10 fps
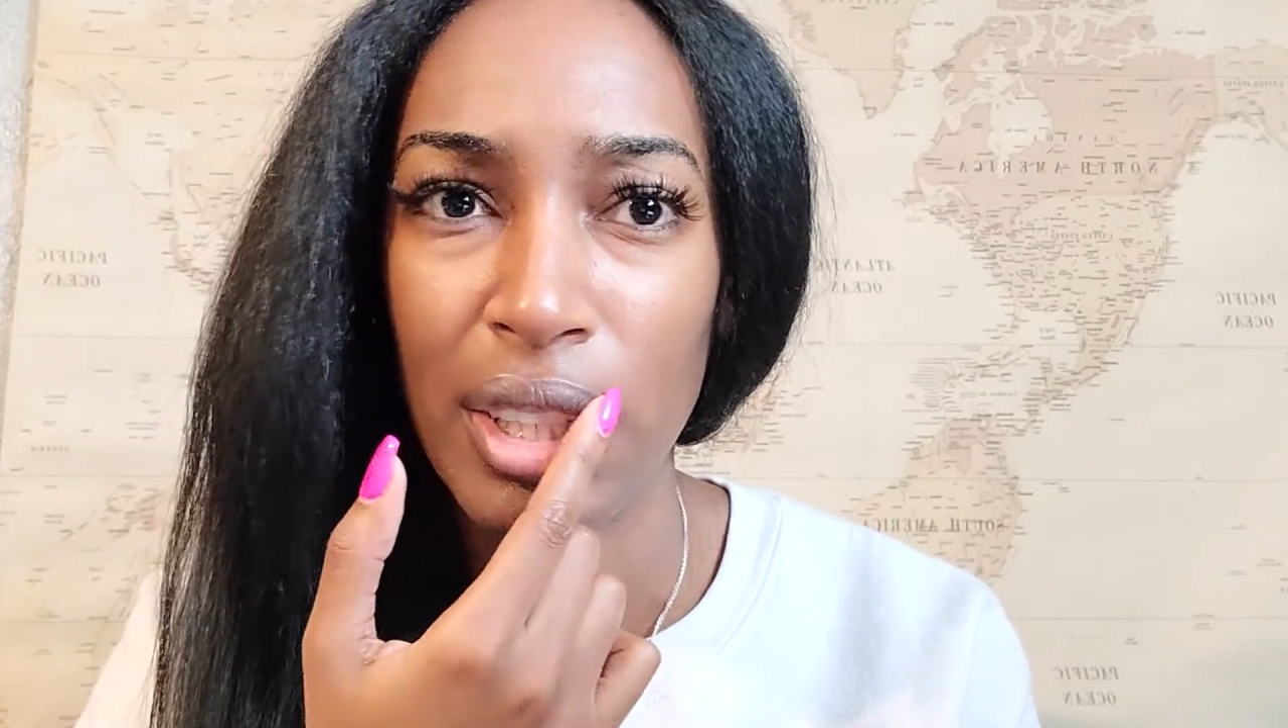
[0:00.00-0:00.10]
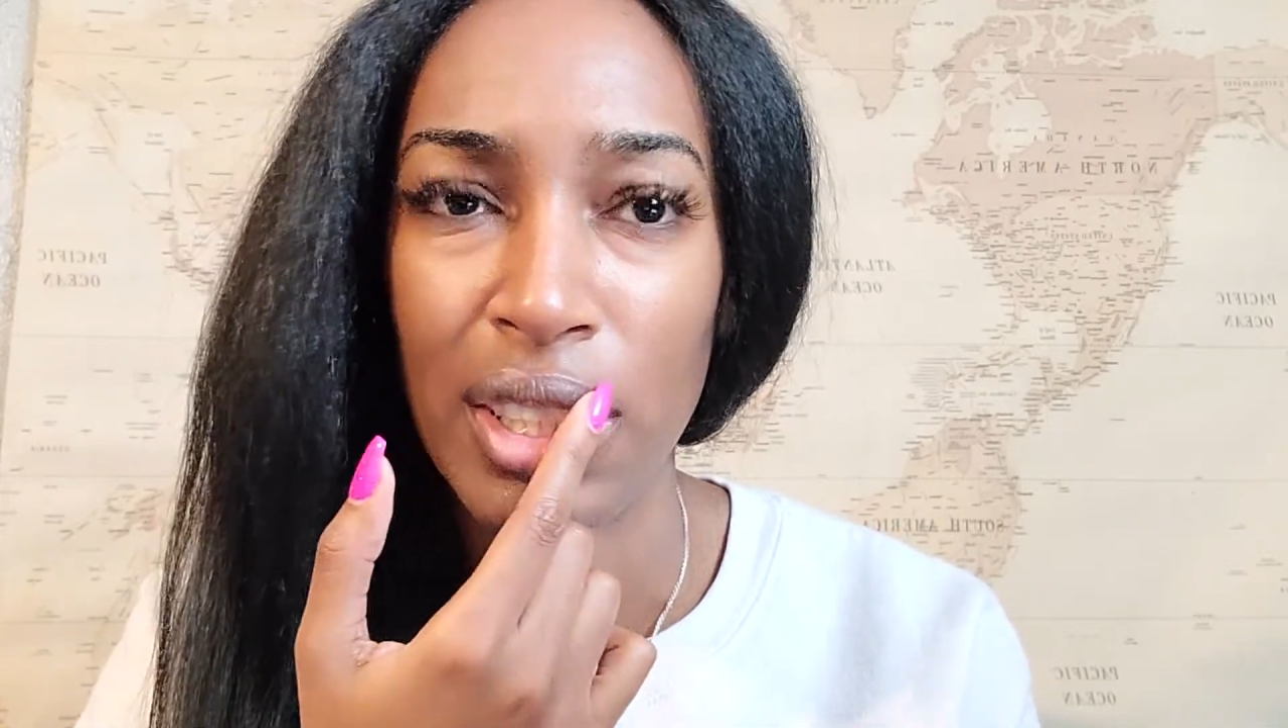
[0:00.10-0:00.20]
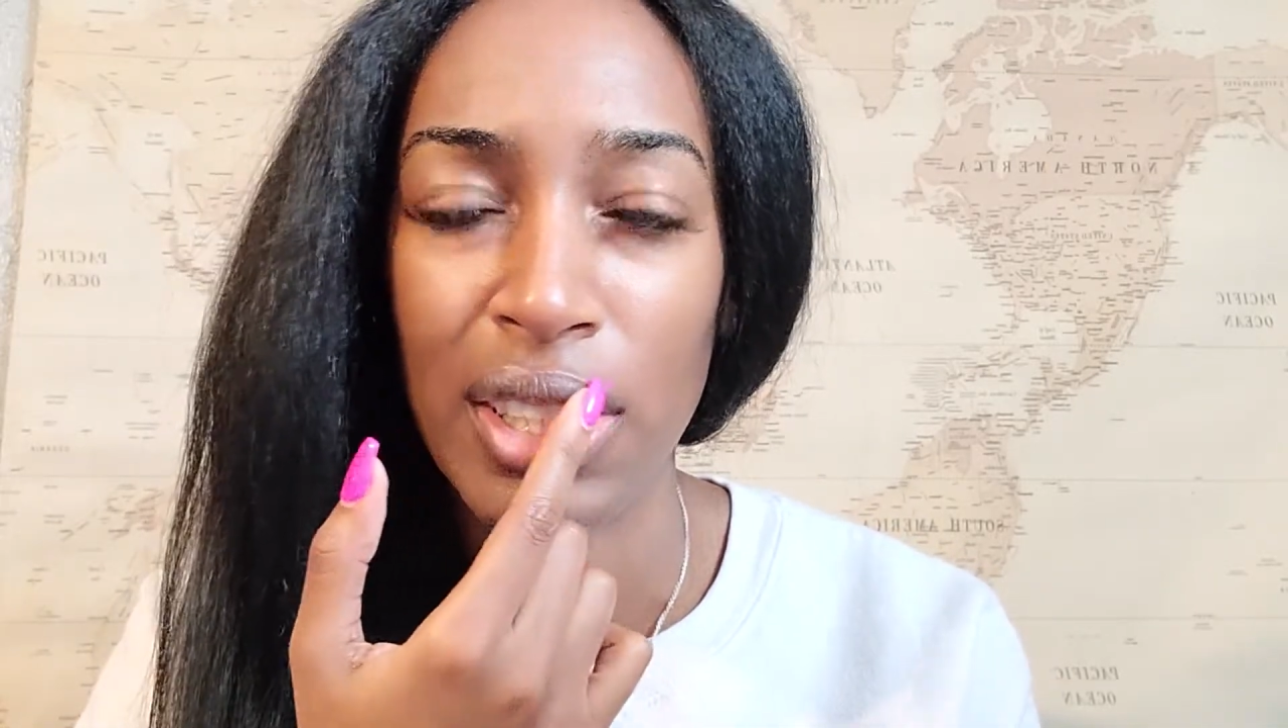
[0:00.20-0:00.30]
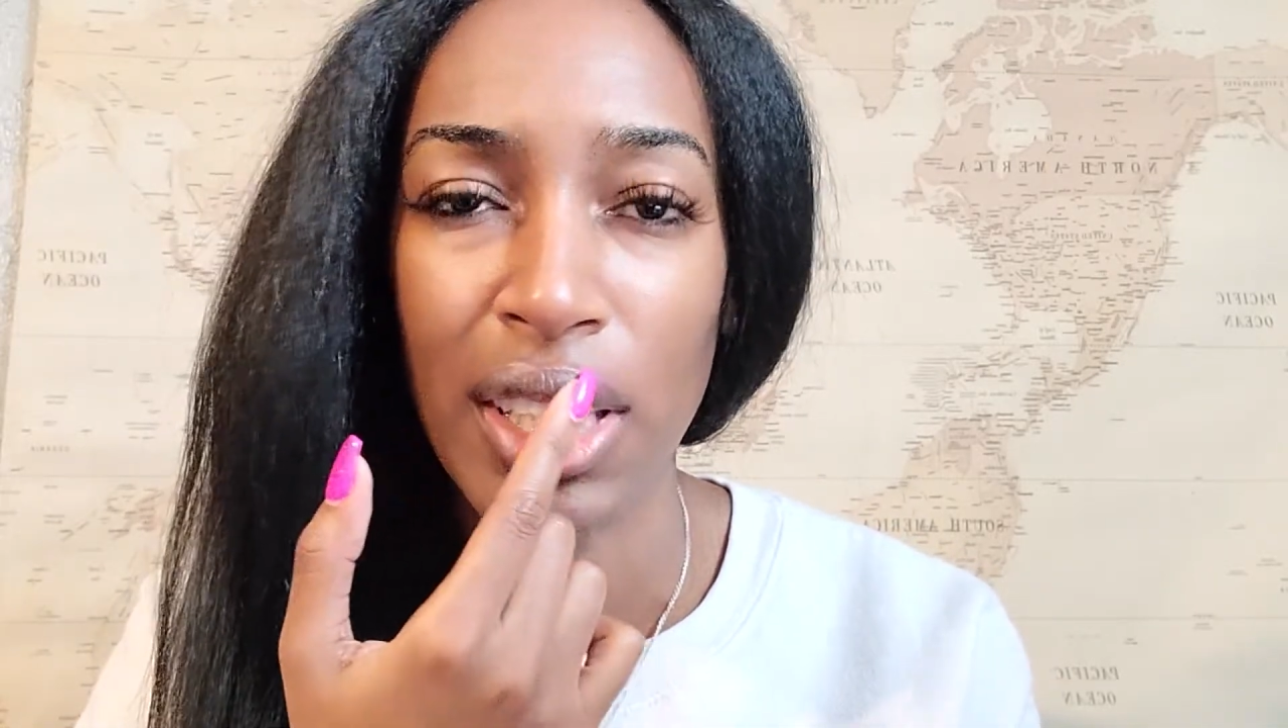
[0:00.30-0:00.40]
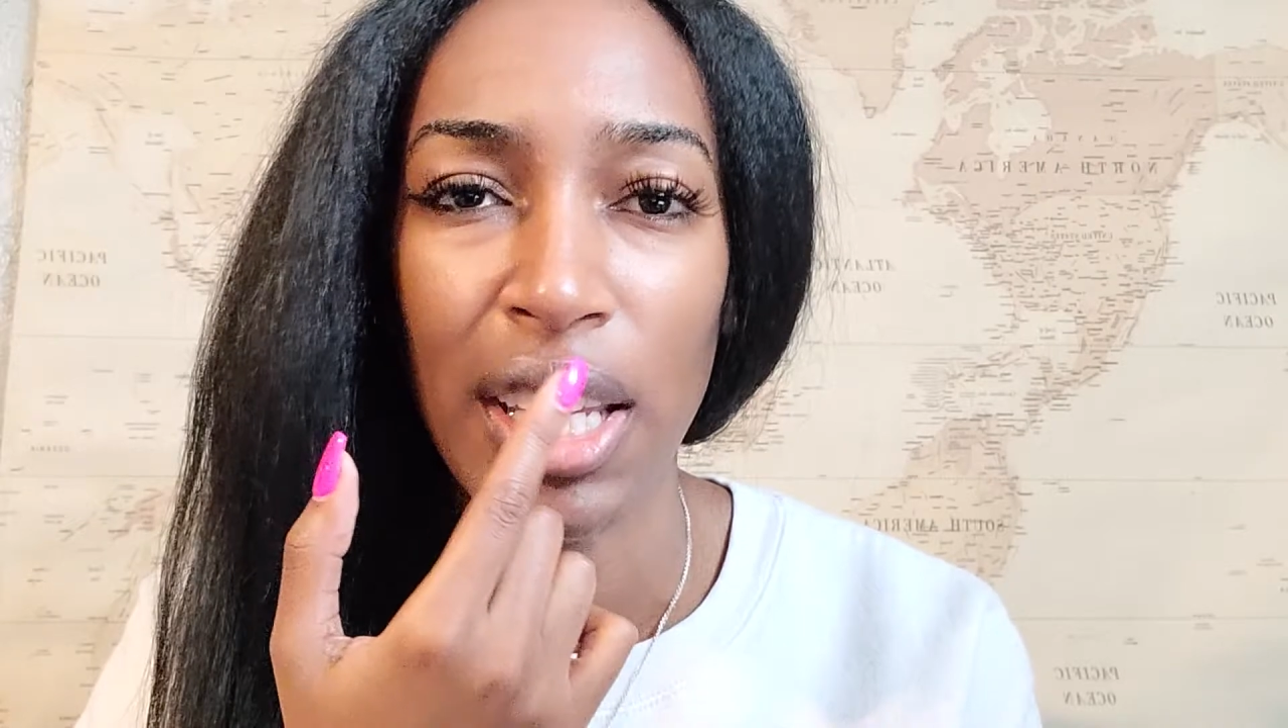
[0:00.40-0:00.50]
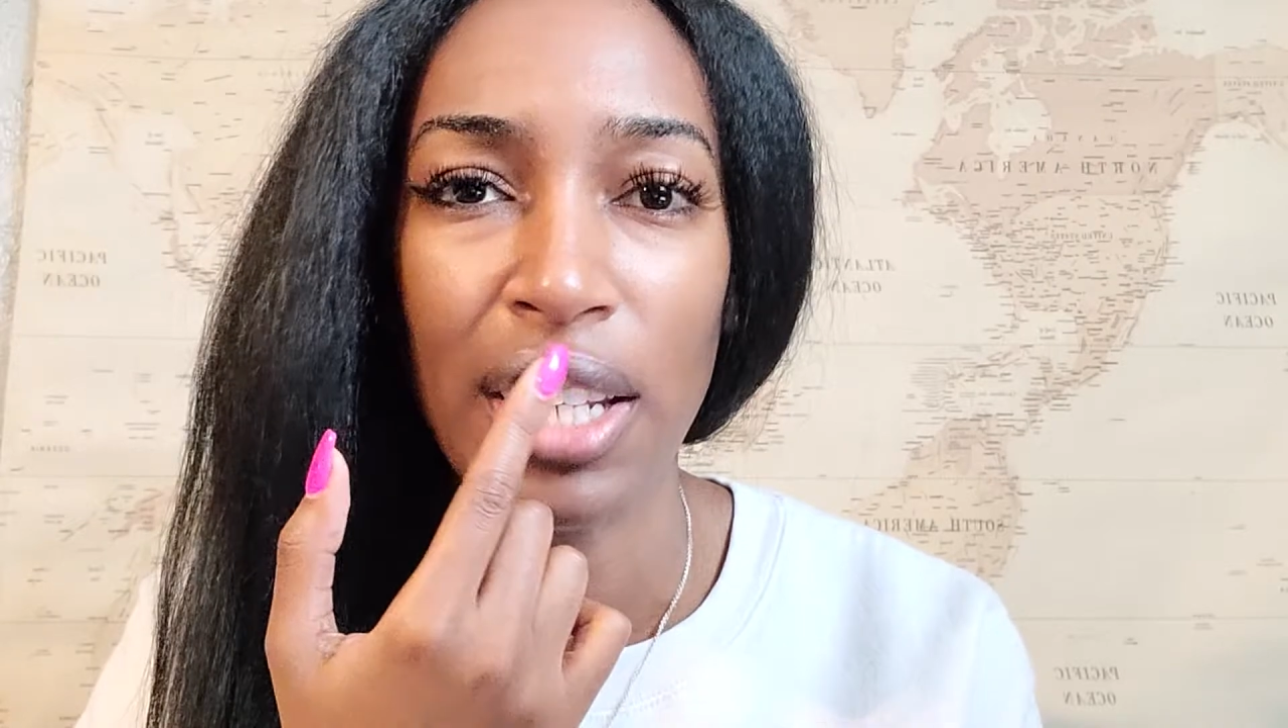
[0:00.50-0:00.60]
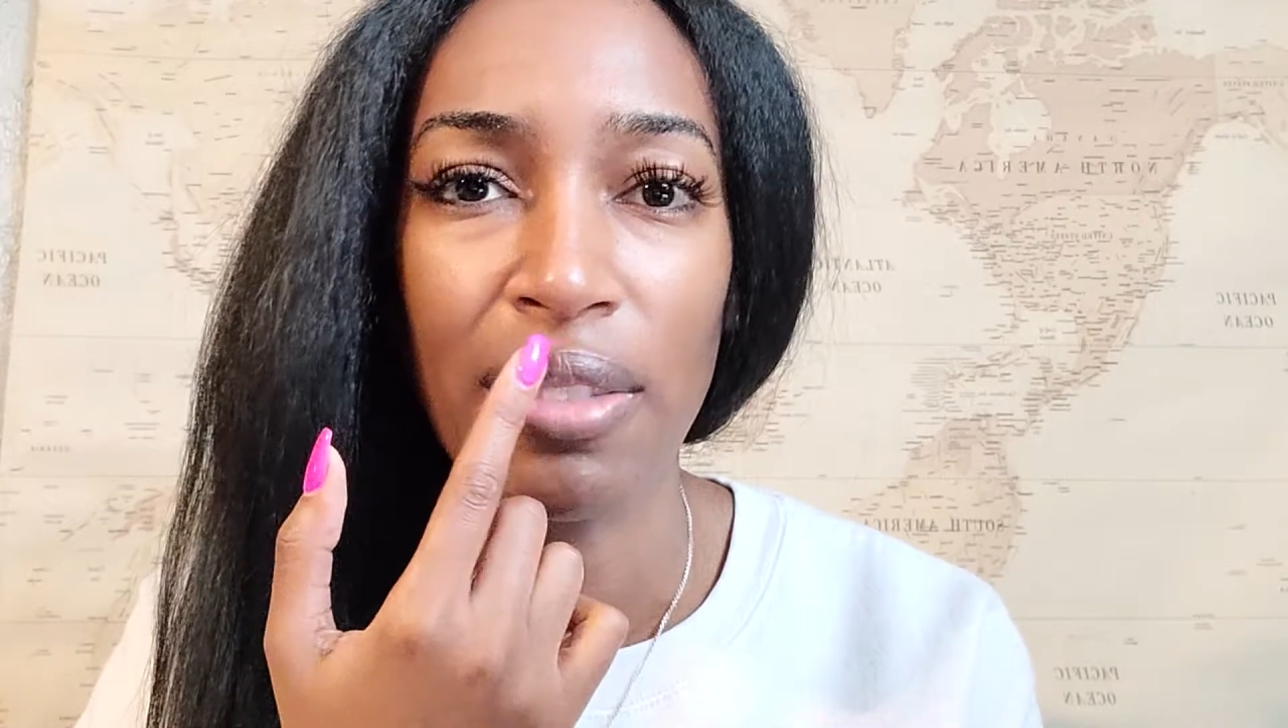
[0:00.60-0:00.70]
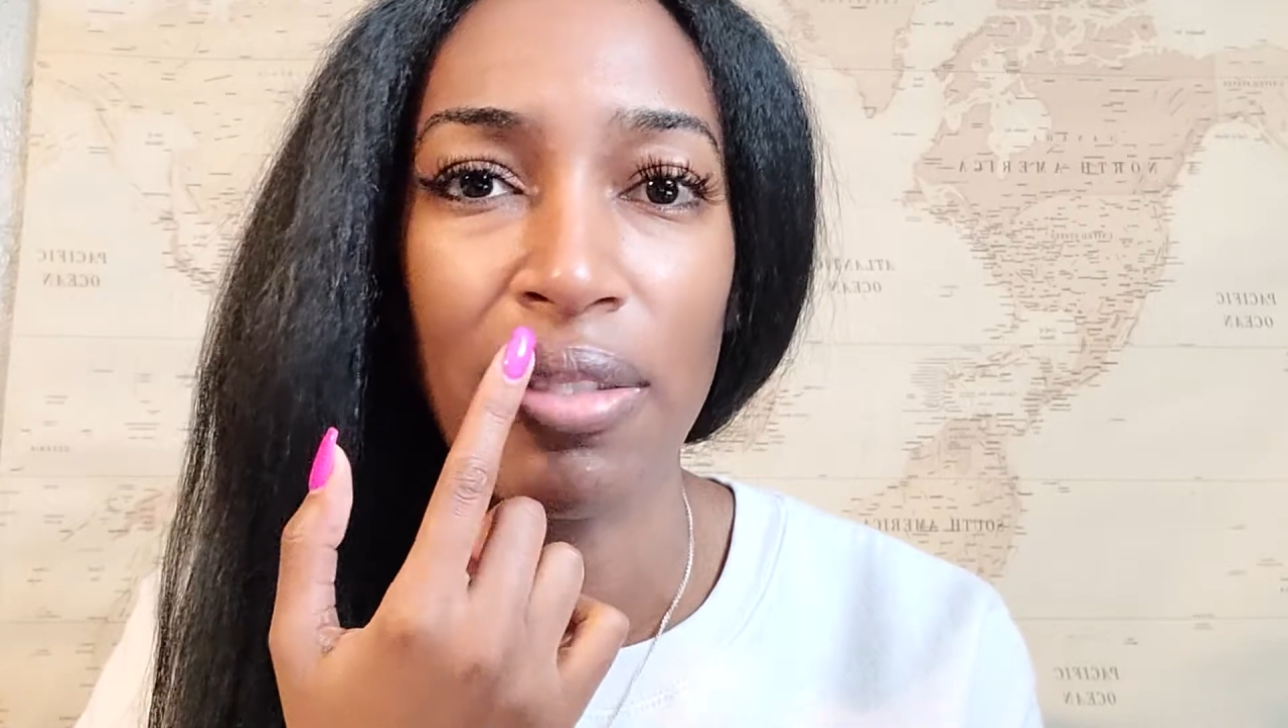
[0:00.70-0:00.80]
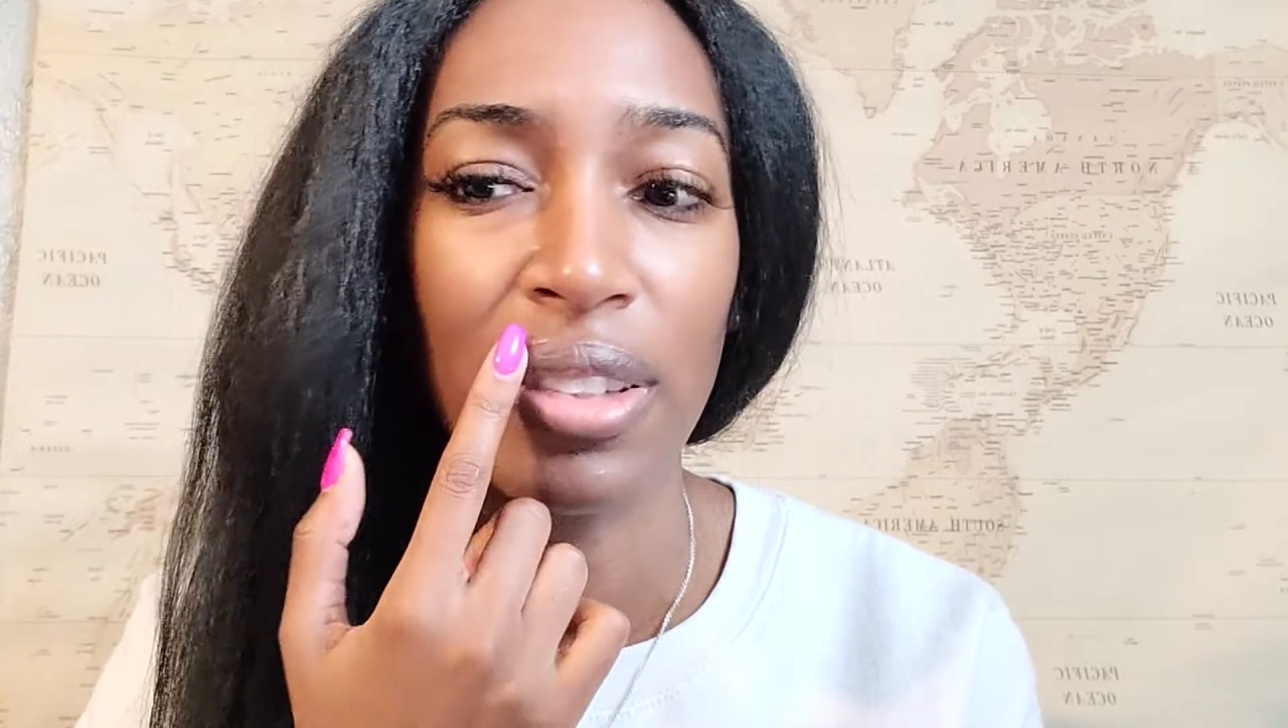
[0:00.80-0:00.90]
skin